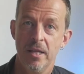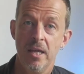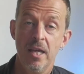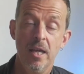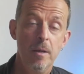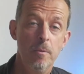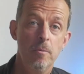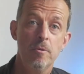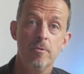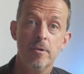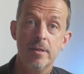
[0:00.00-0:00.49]

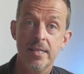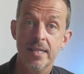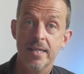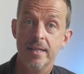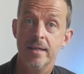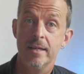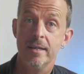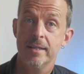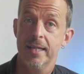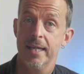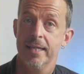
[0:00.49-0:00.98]
We're
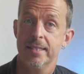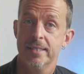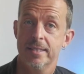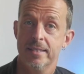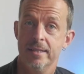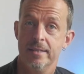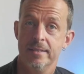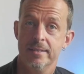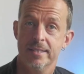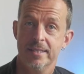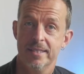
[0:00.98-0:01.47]
running our
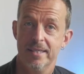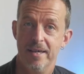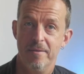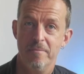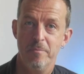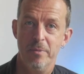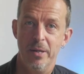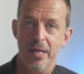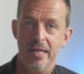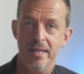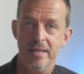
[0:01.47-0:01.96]
Kickstarter
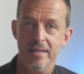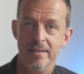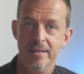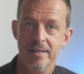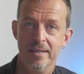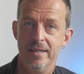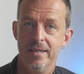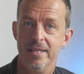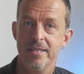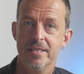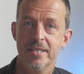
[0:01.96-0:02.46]
campaign.
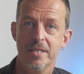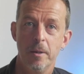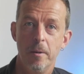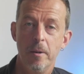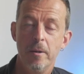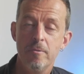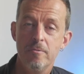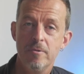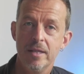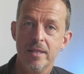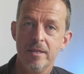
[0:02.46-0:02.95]
It's
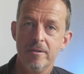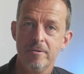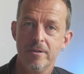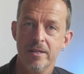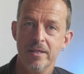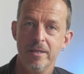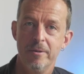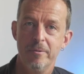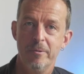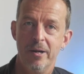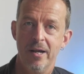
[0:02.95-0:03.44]
going really,
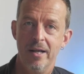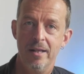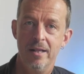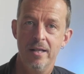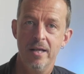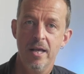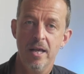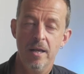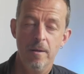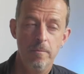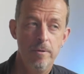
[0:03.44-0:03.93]
really
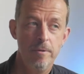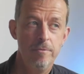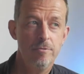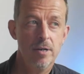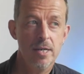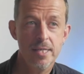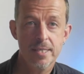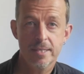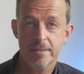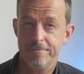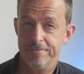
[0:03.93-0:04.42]
well. We've
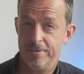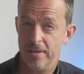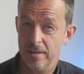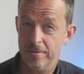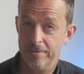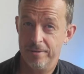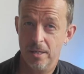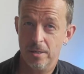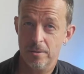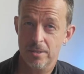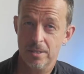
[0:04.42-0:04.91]
raised
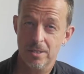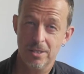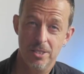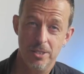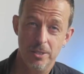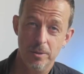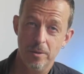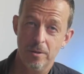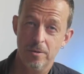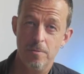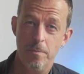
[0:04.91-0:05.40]

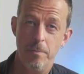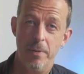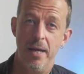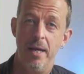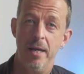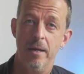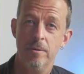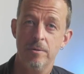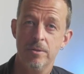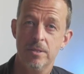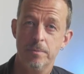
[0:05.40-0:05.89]

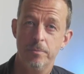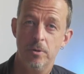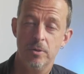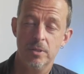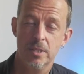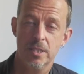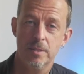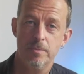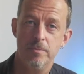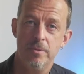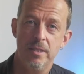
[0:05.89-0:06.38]
£5,200
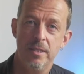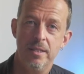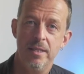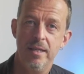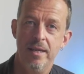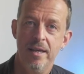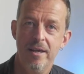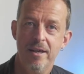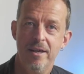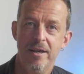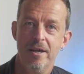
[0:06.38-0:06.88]

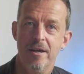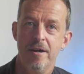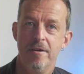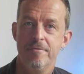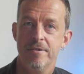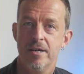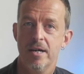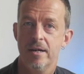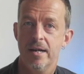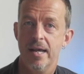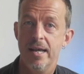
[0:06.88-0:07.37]
approximately
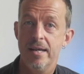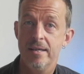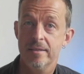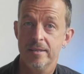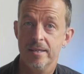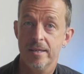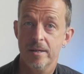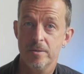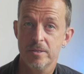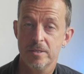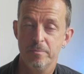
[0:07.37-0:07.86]
of our
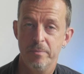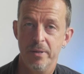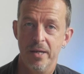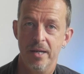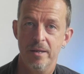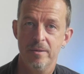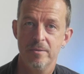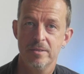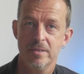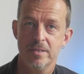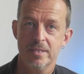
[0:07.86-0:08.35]

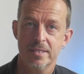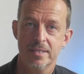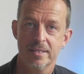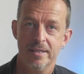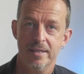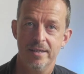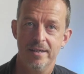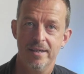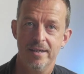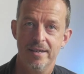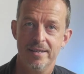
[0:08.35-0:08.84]

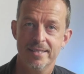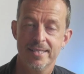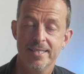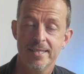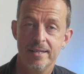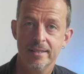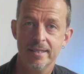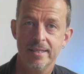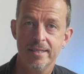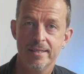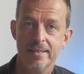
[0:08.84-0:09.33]
£8,000
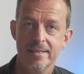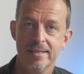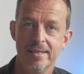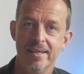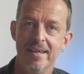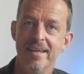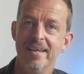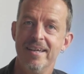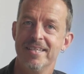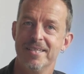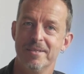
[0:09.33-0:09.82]
target.
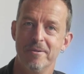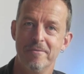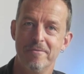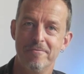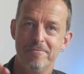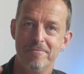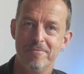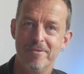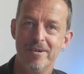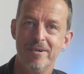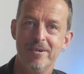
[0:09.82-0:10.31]
So we're
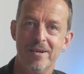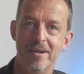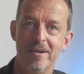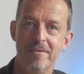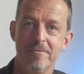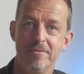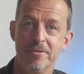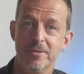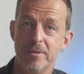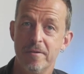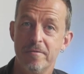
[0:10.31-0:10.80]
very
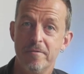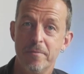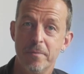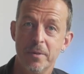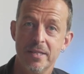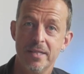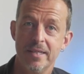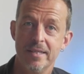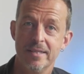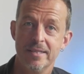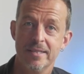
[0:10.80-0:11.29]
grateful to
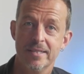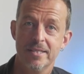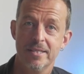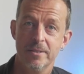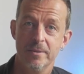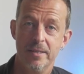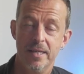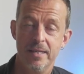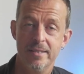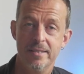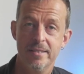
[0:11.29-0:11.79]
everybody that's
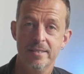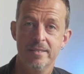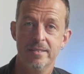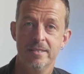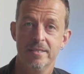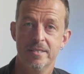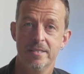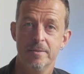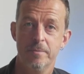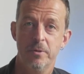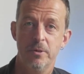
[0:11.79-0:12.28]
donated
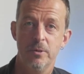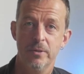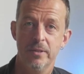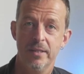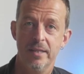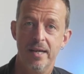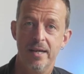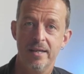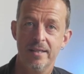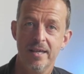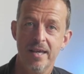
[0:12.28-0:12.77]
to support
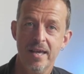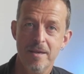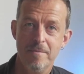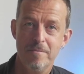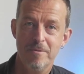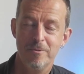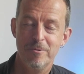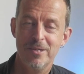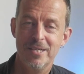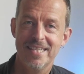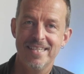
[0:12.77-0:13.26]
that.
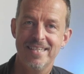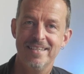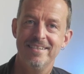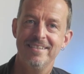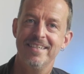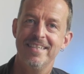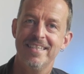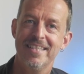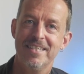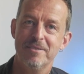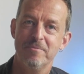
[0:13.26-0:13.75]
But we still
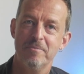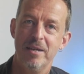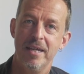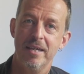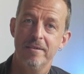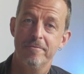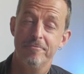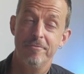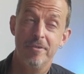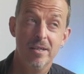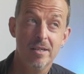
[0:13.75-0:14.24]
need to
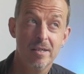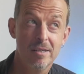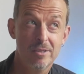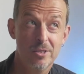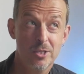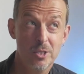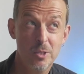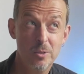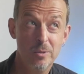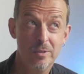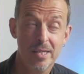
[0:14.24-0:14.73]
make
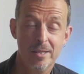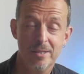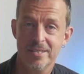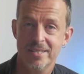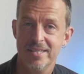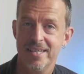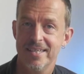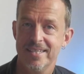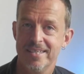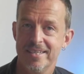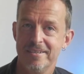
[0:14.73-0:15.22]

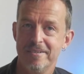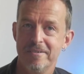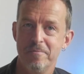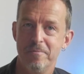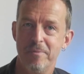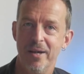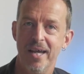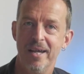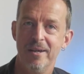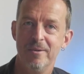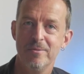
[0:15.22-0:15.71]

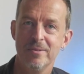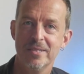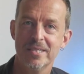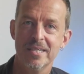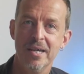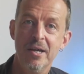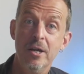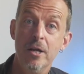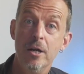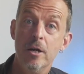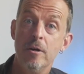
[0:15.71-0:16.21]
£2,800
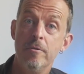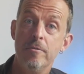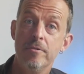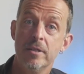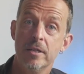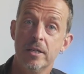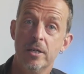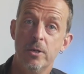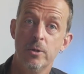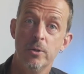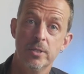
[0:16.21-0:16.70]
over
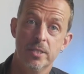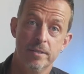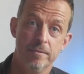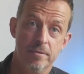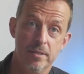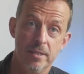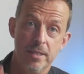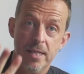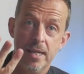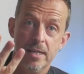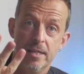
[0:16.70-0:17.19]
the course
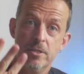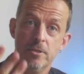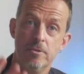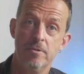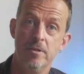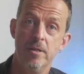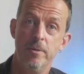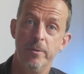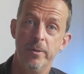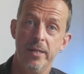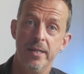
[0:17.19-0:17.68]
of the next
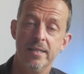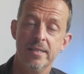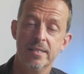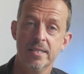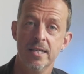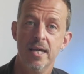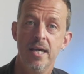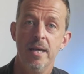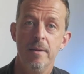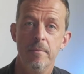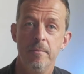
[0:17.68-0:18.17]
3
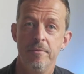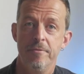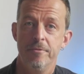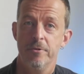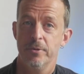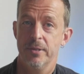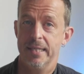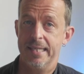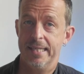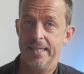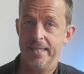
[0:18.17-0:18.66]
weeks
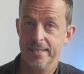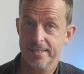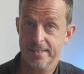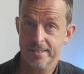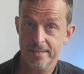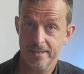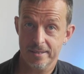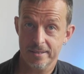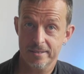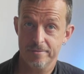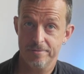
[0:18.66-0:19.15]
before the
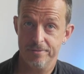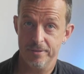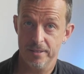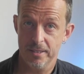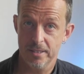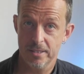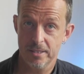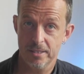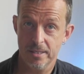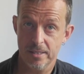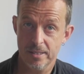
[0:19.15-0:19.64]
Kickstarter
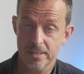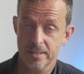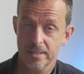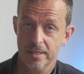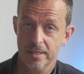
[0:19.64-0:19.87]
finishes.